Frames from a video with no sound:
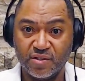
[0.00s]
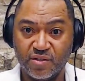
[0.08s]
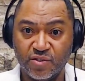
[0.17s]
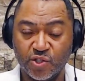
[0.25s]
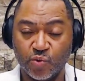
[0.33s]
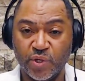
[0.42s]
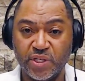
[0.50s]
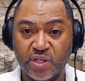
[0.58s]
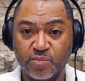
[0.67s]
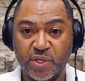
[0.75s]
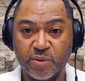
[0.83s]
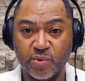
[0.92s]
So we
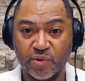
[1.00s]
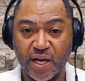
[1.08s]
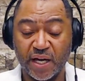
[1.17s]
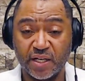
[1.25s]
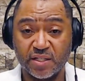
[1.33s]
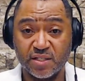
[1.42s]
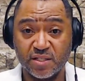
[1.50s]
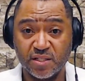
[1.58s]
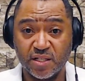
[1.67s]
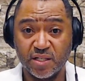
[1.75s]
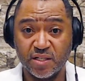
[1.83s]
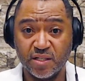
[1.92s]
need people that can
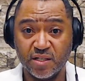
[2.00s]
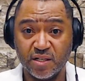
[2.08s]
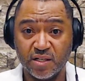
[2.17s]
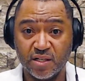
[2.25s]
see